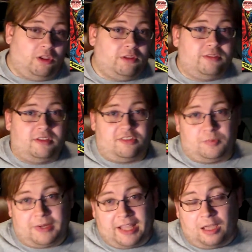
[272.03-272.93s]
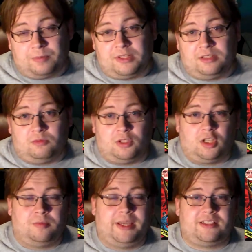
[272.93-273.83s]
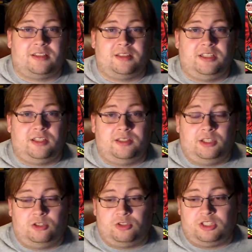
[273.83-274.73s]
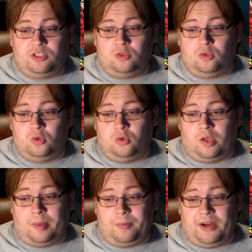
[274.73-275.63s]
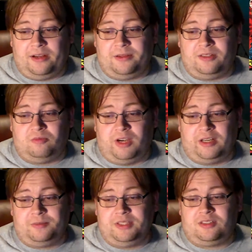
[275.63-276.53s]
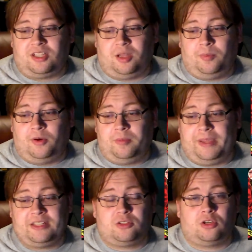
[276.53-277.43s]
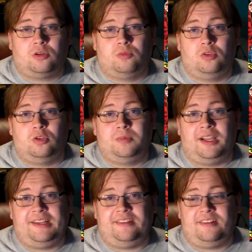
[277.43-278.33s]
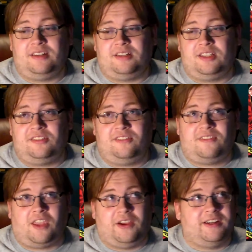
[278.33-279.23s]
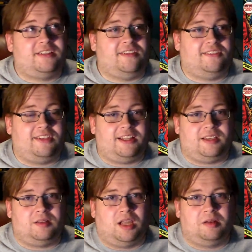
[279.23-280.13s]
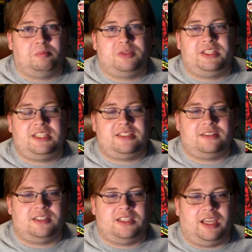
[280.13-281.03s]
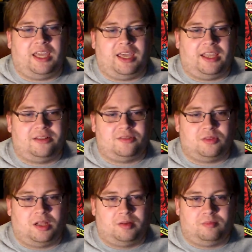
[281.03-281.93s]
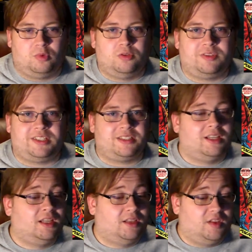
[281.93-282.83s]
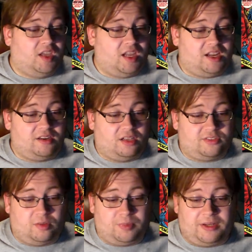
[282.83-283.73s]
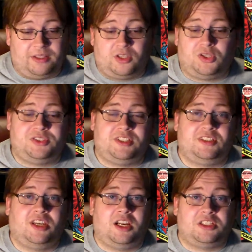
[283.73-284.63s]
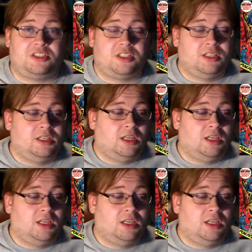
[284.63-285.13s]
all of this has been happening, we come back to Linda Littletree, who apparently randomly teleported back to her room and is staring at the ceiling unblinkingly and unmoving, and also apparently cold to the touch.